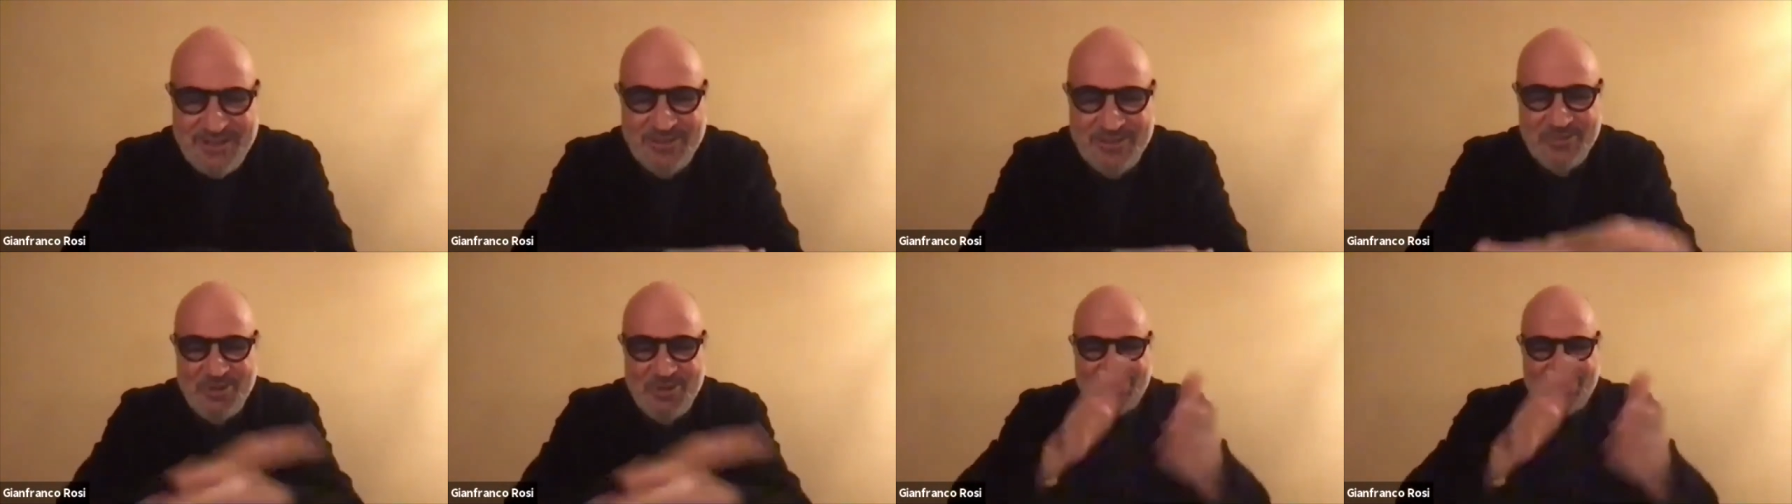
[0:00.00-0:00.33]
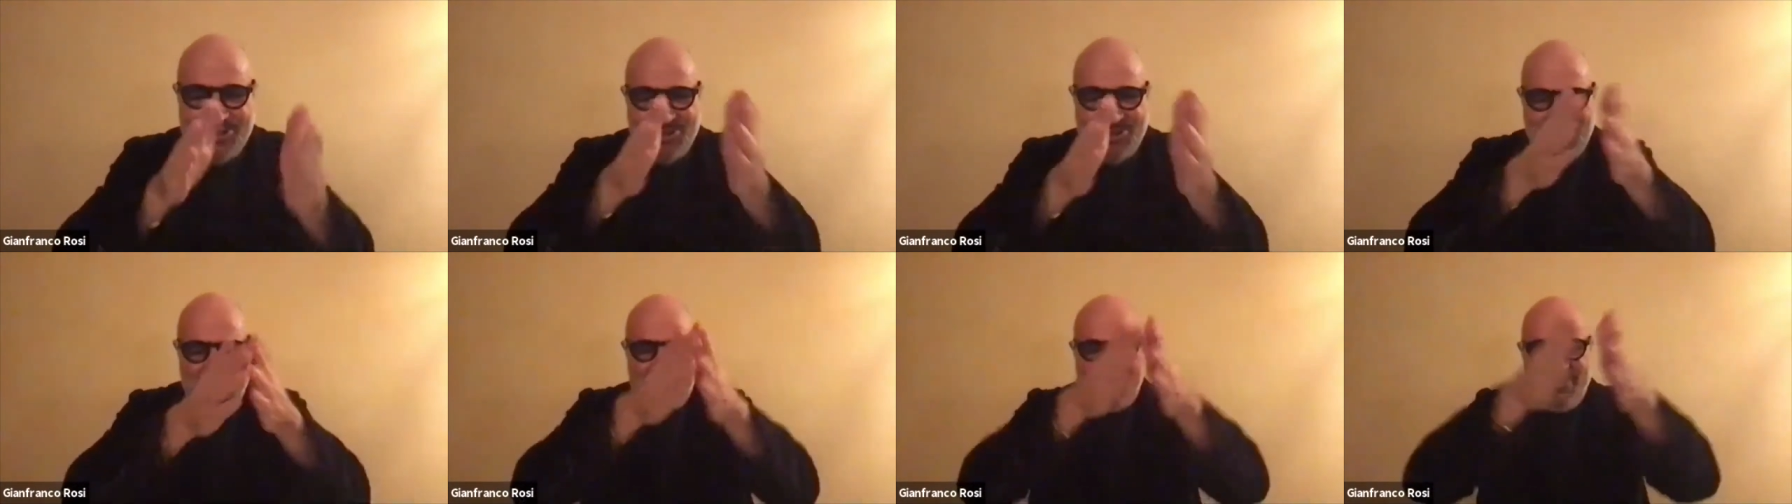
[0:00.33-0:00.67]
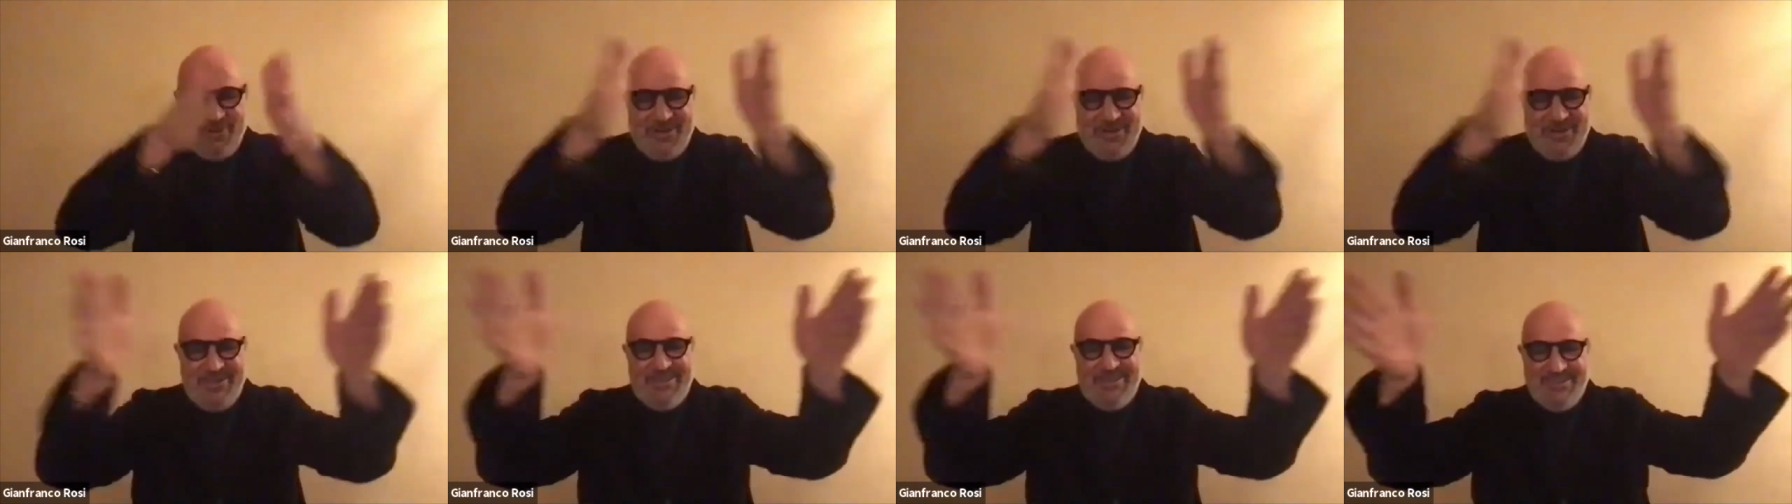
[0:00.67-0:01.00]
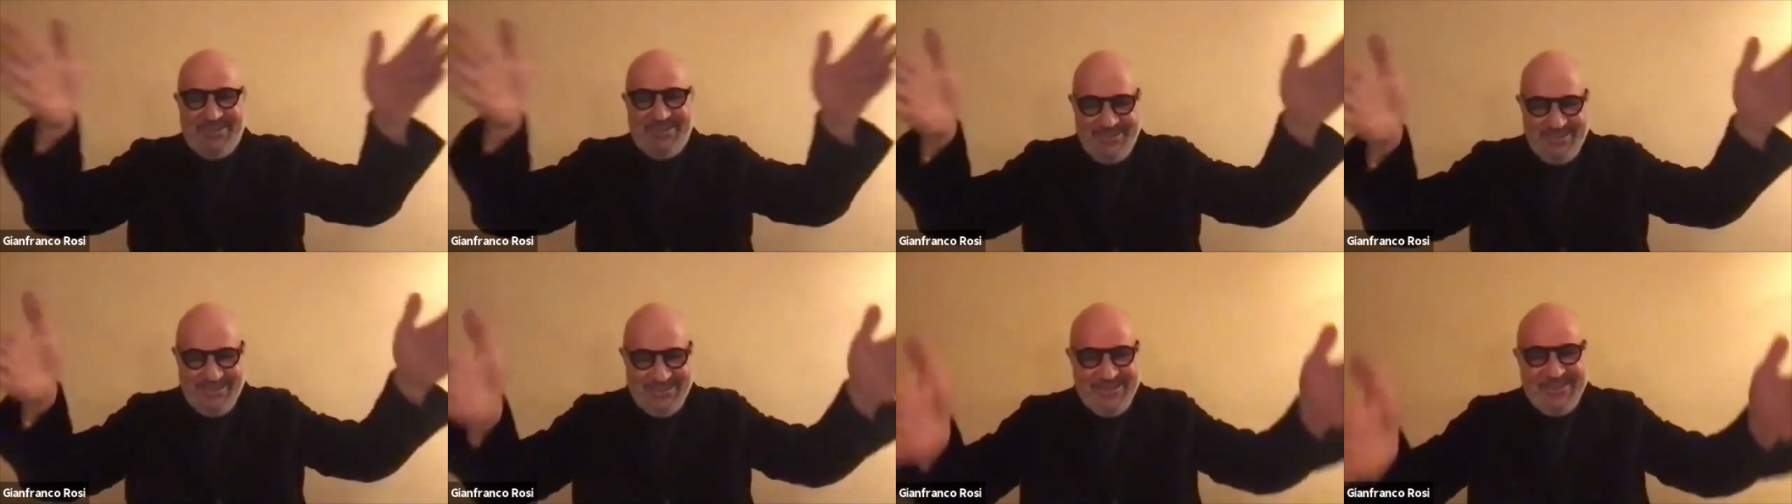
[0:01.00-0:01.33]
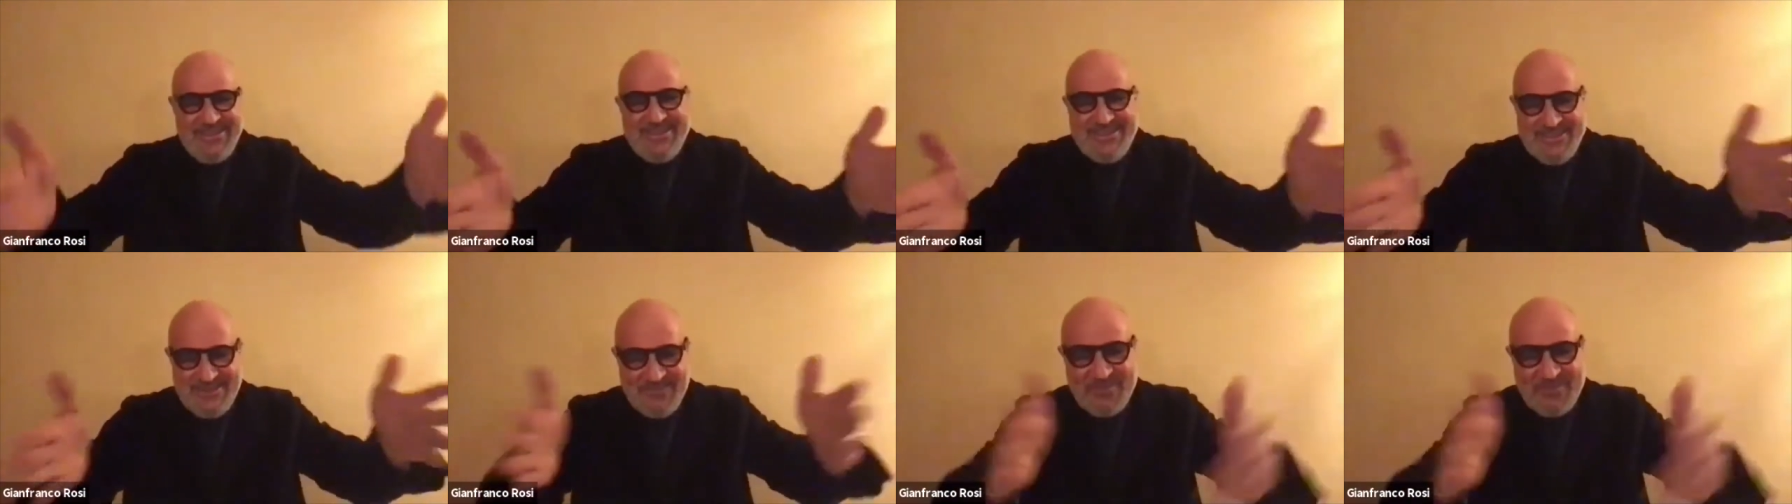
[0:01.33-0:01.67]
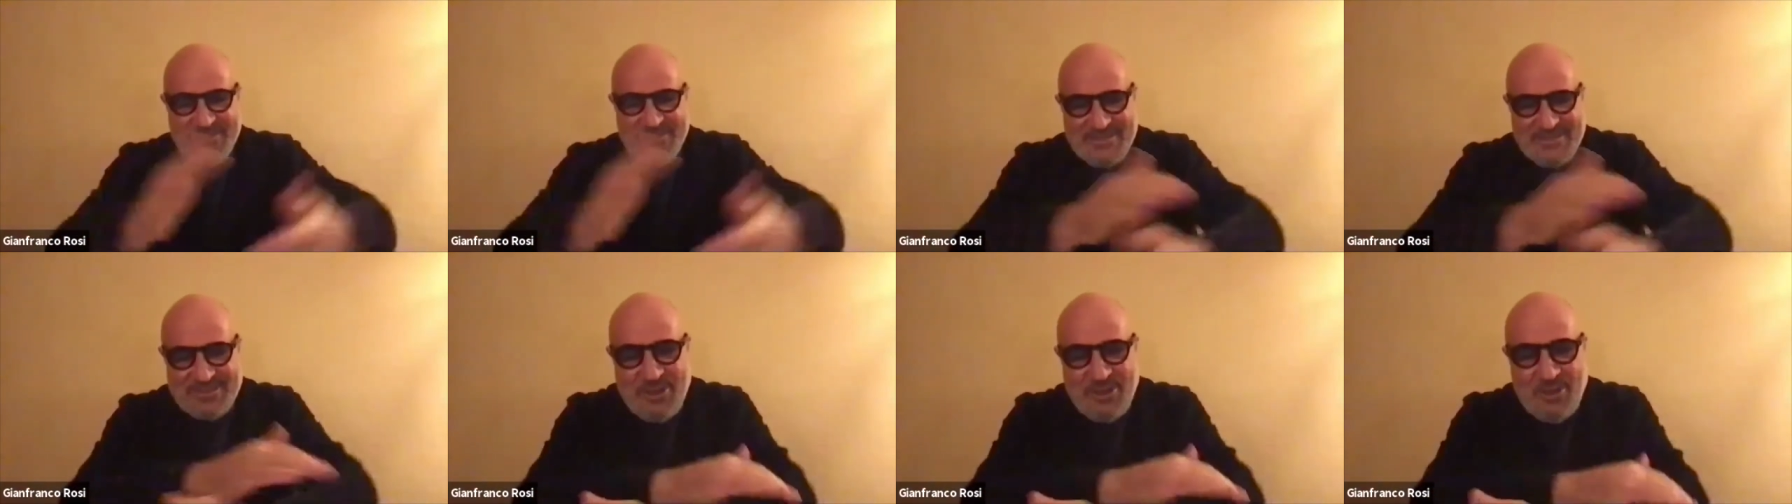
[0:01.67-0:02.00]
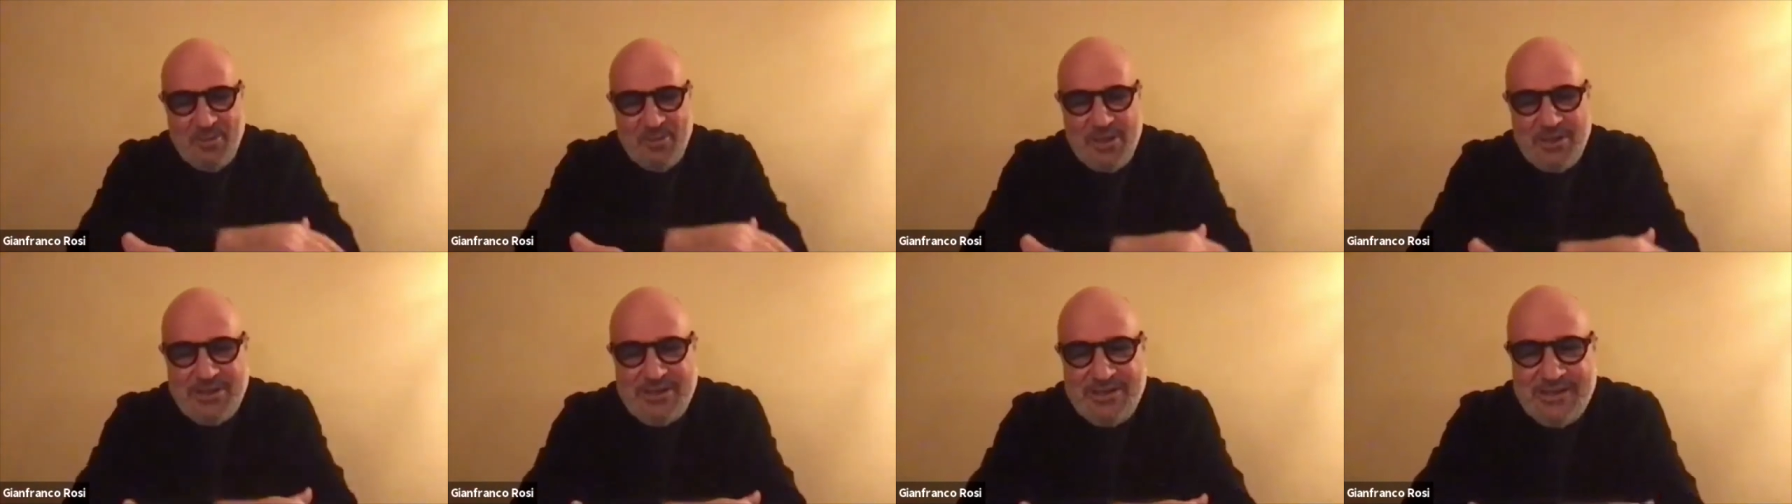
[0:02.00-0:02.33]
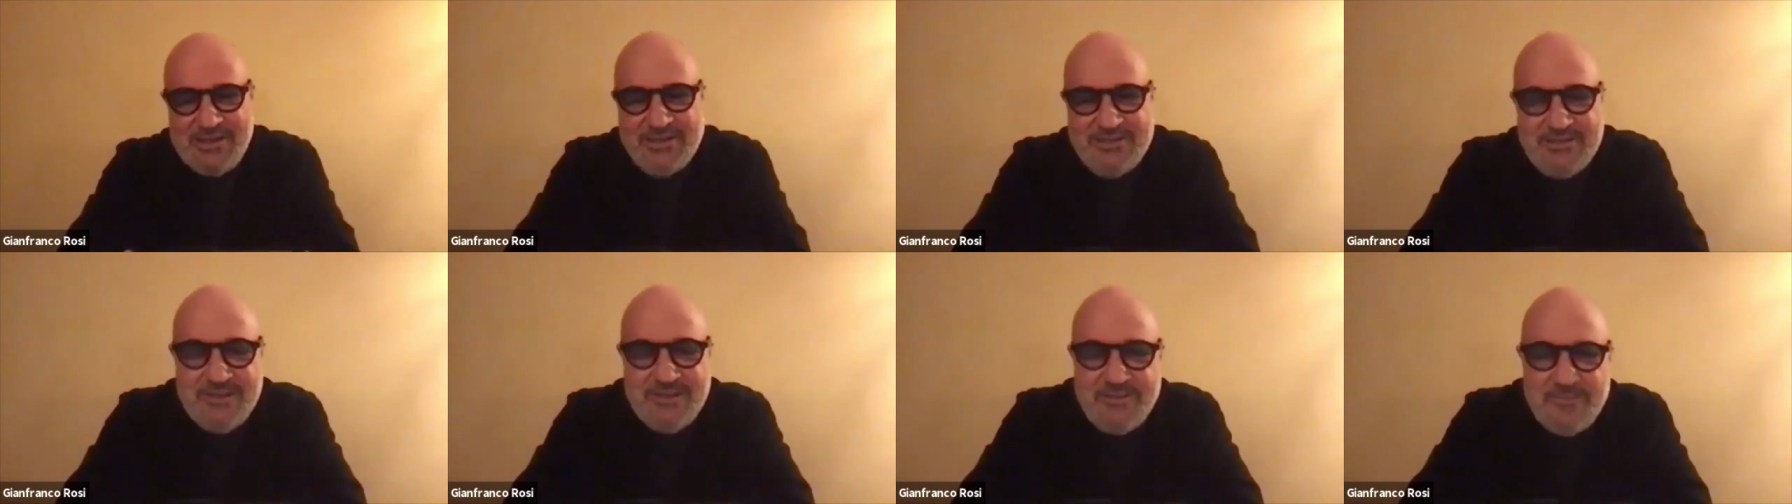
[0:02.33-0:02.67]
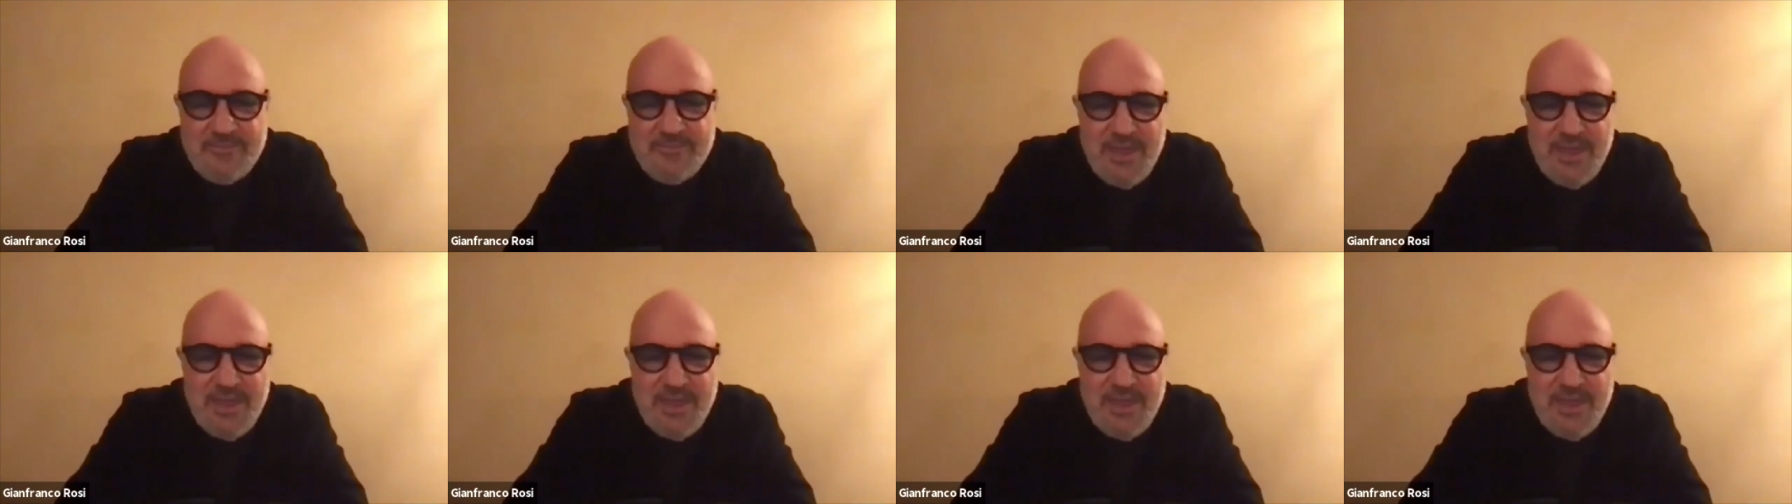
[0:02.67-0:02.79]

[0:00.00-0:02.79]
which took me so many years.